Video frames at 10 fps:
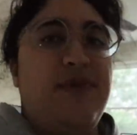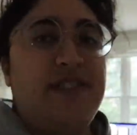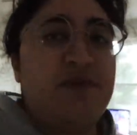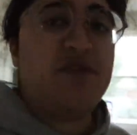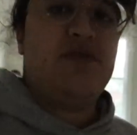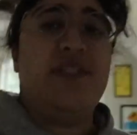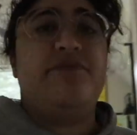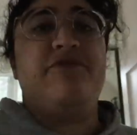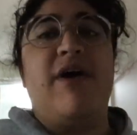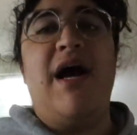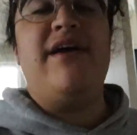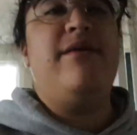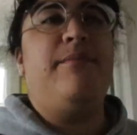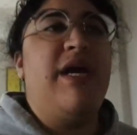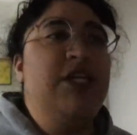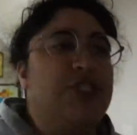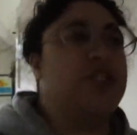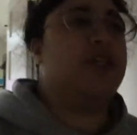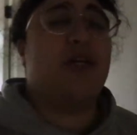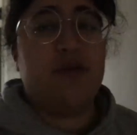week's episode of Deep Fried. Make
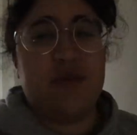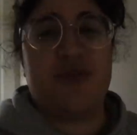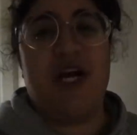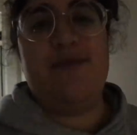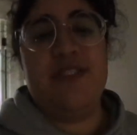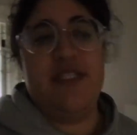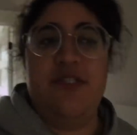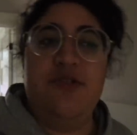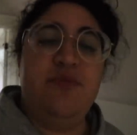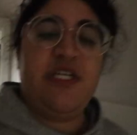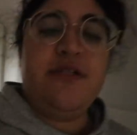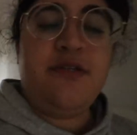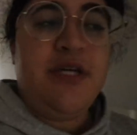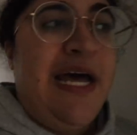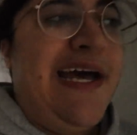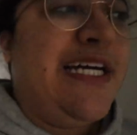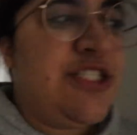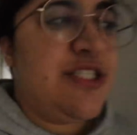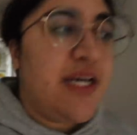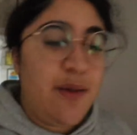sure to go subscribe to the YouTube channel. It's
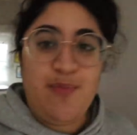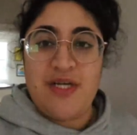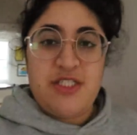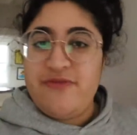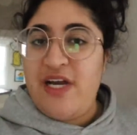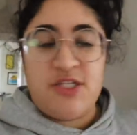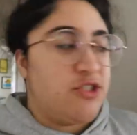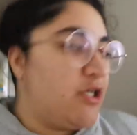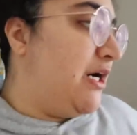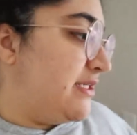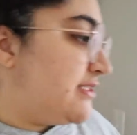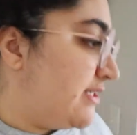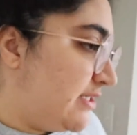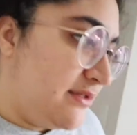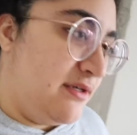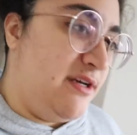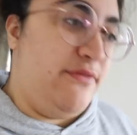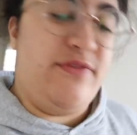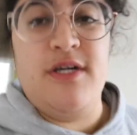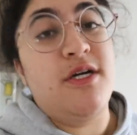just like a bunch of extra content
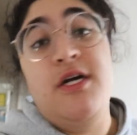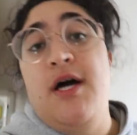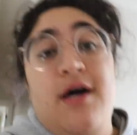if you're